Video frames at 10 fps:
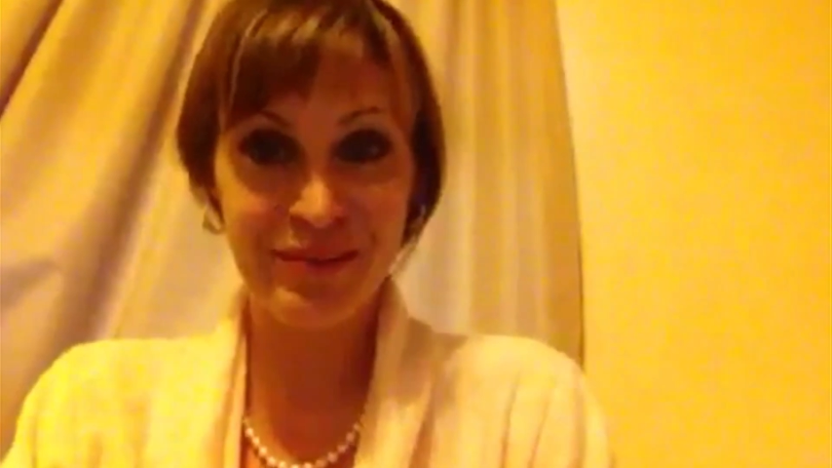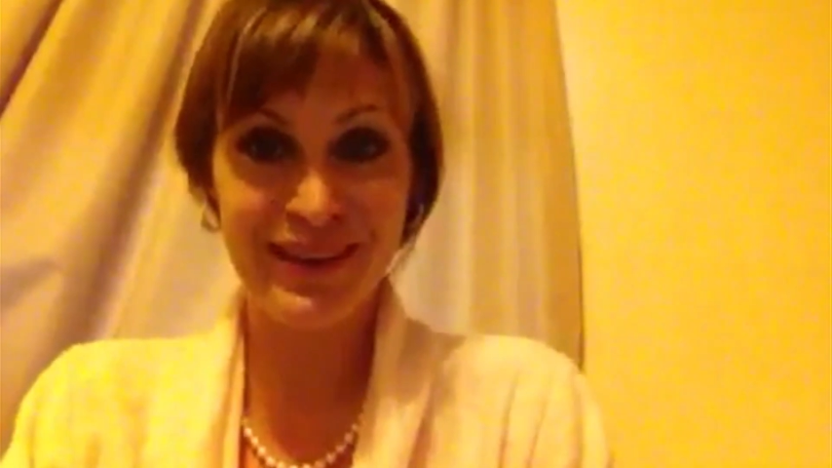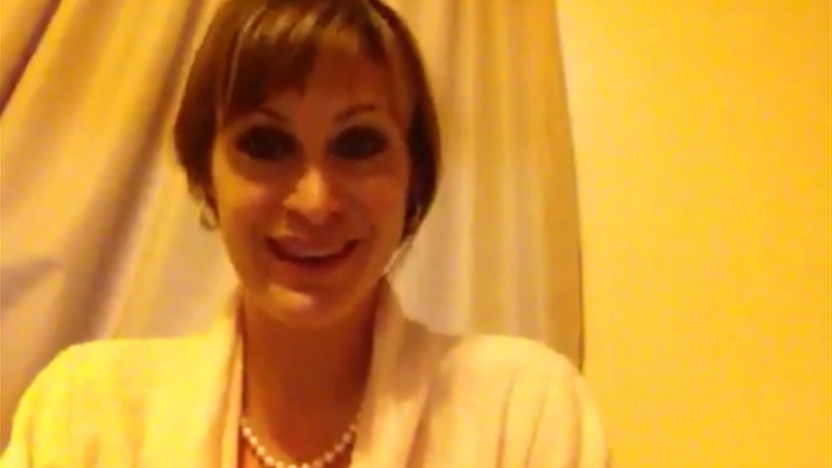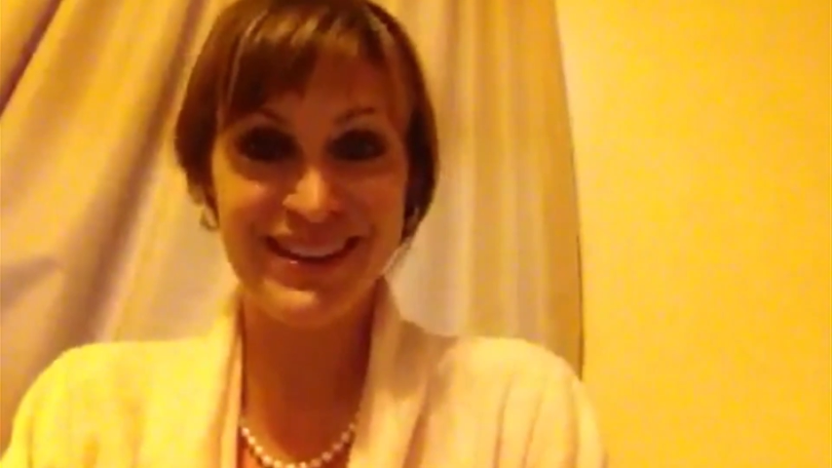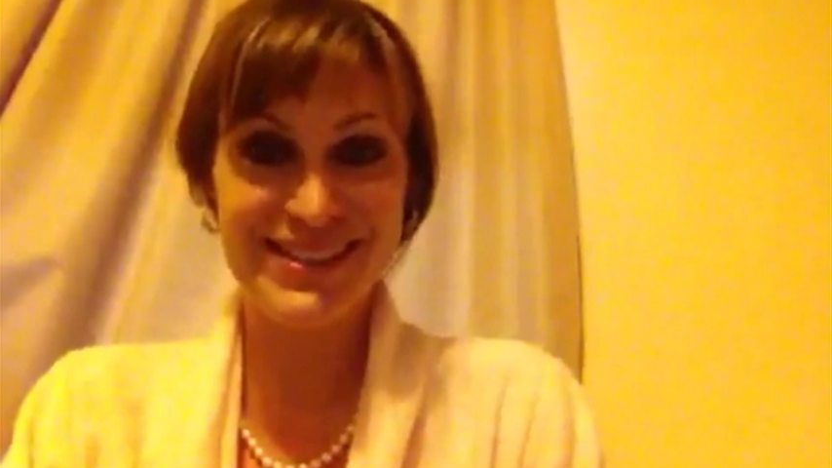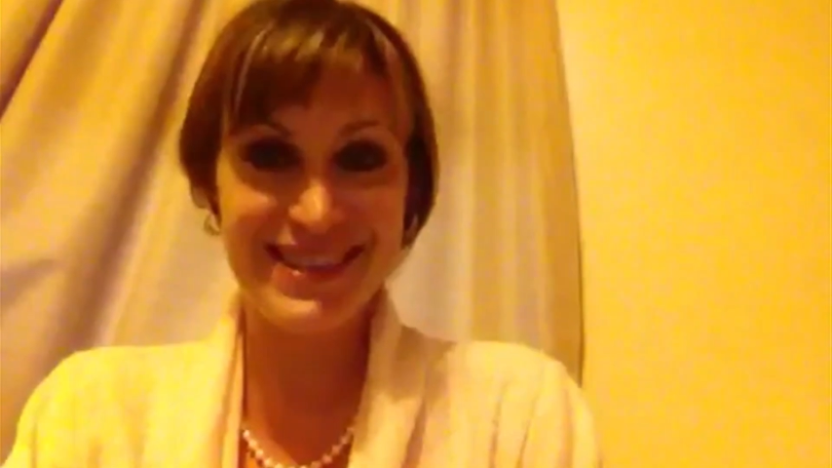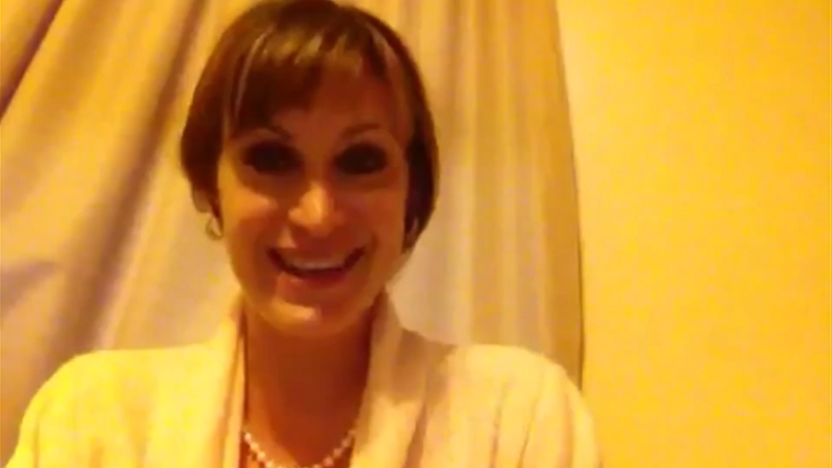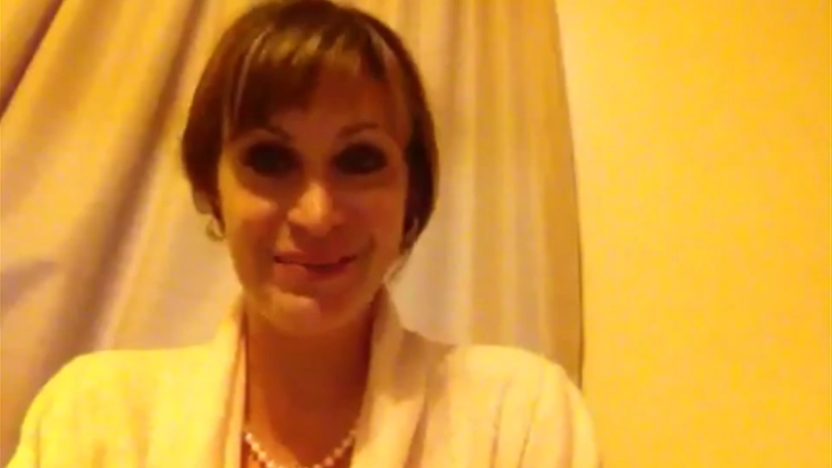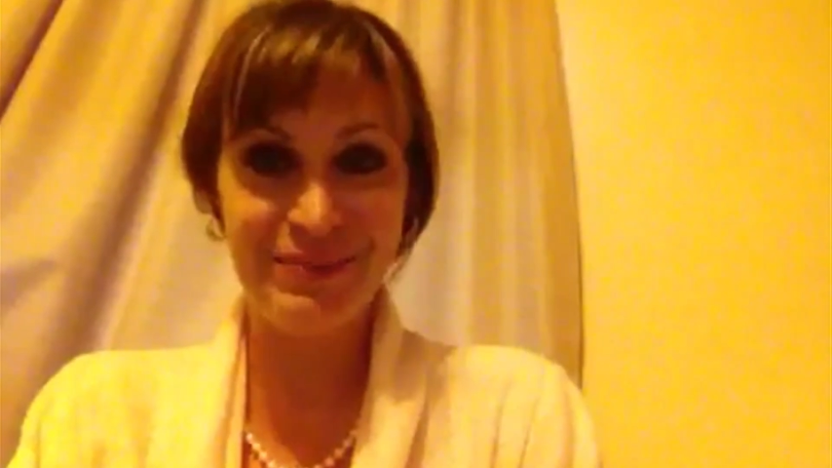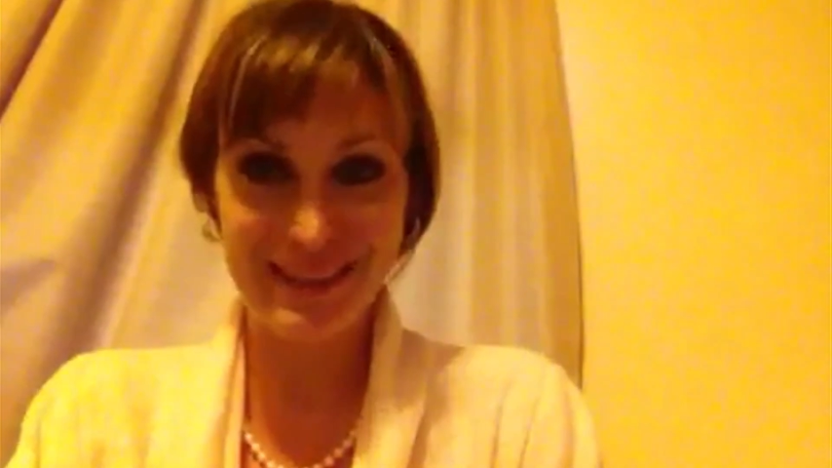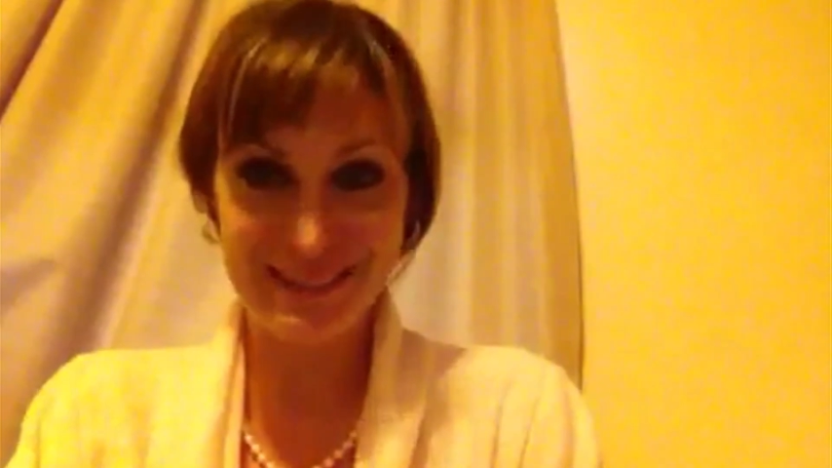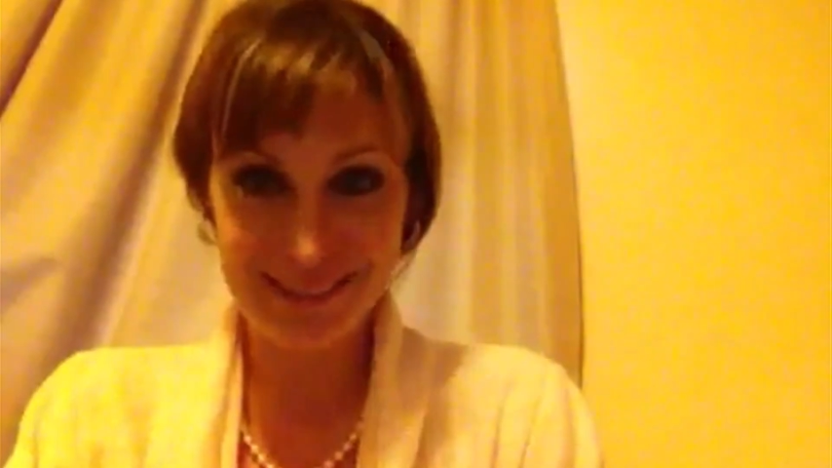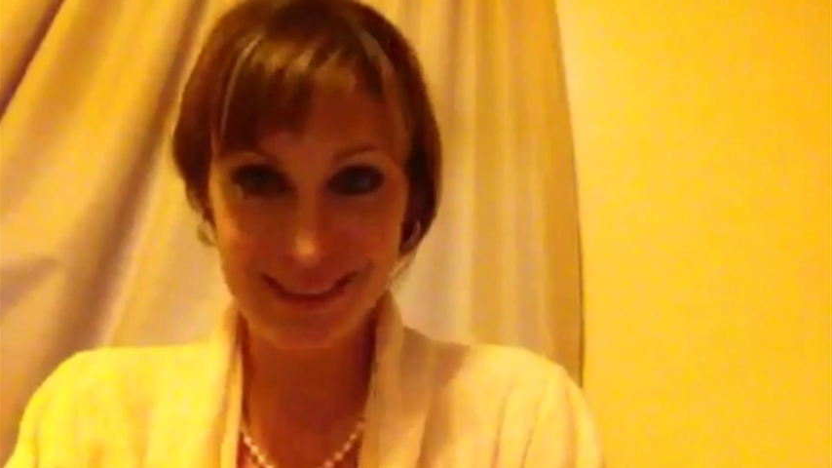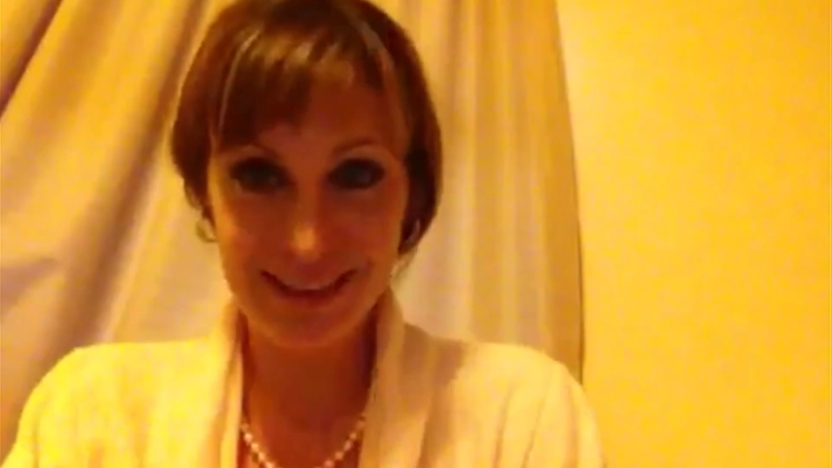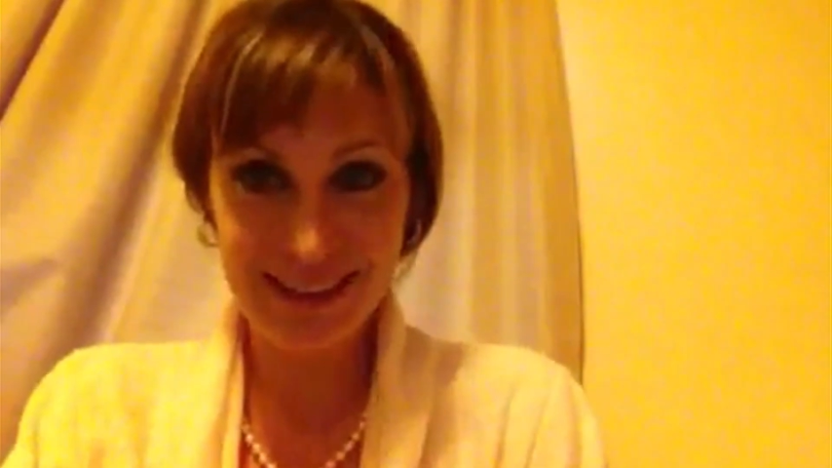and he said,
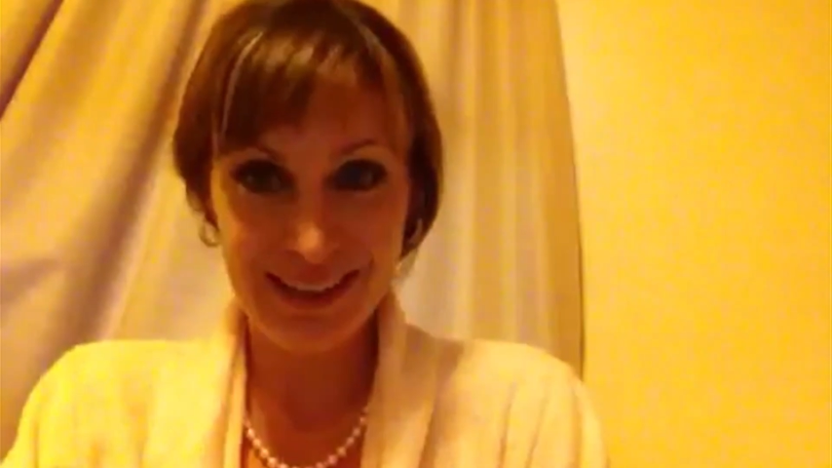Bethany,